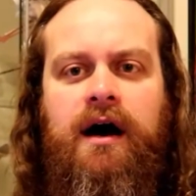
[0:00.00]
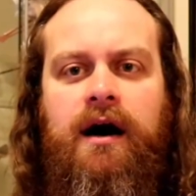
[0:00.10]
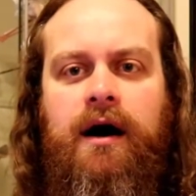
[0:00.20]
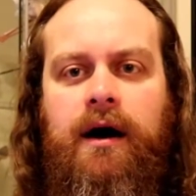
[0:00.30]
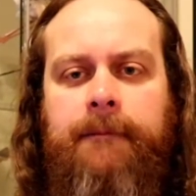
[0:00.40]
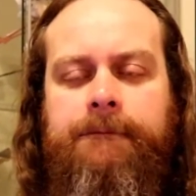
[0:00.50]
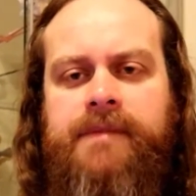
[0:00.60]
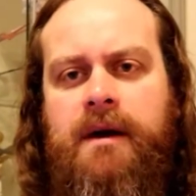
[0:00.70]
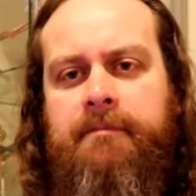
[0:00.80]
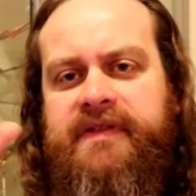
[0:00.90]

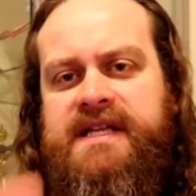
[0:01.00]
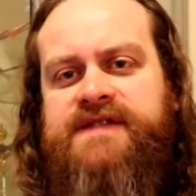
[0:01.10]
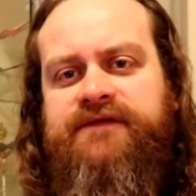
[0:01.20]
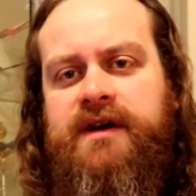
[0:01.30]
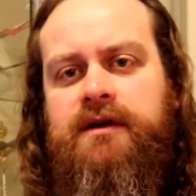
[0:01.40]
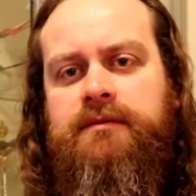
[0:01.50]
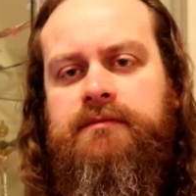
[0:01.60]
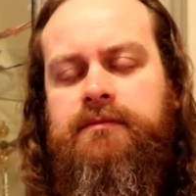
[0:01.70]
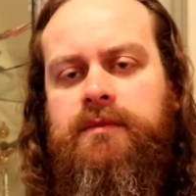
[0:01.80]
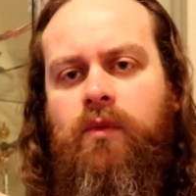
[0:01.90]
But this
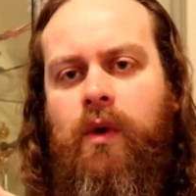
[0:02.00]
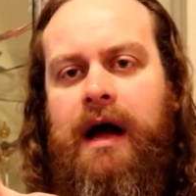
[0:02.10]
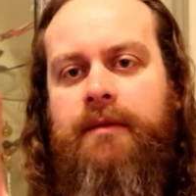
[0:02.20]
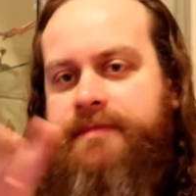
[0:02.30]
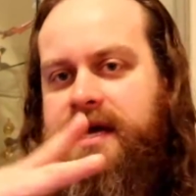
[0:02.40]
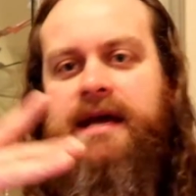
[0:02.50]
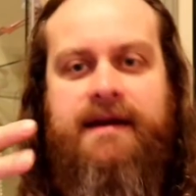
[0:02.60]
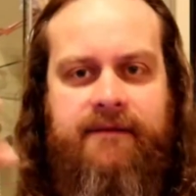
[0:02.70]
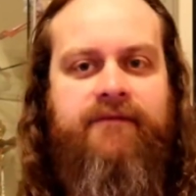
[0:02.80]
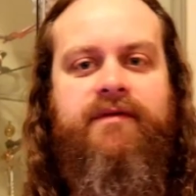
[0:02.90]
film, while being